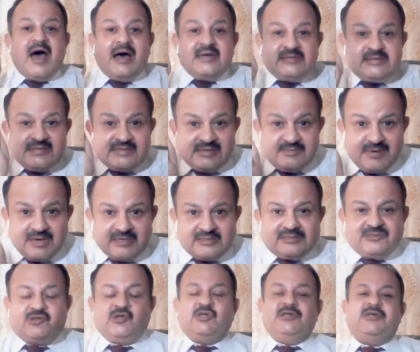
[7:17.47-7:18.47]

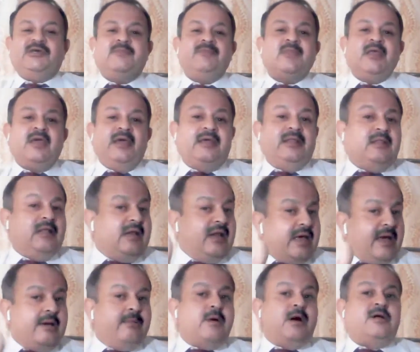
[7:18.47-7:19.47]
asymmetry in the
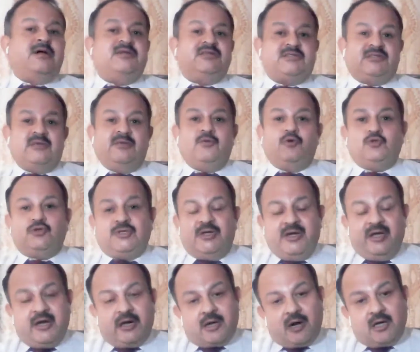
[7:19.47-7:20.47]
labor
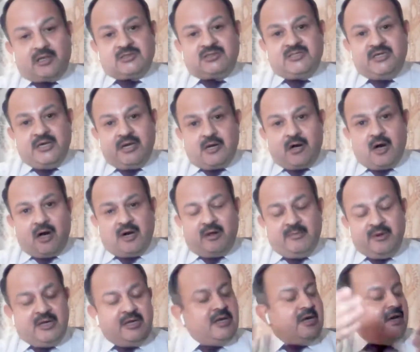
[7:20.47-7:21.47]
distribution across the
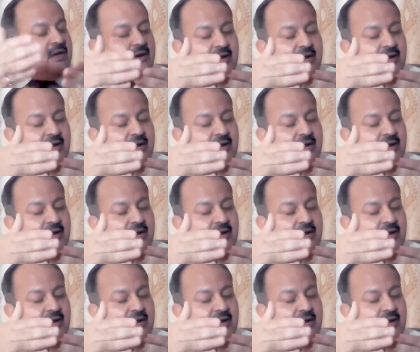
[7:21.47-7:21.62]
economy.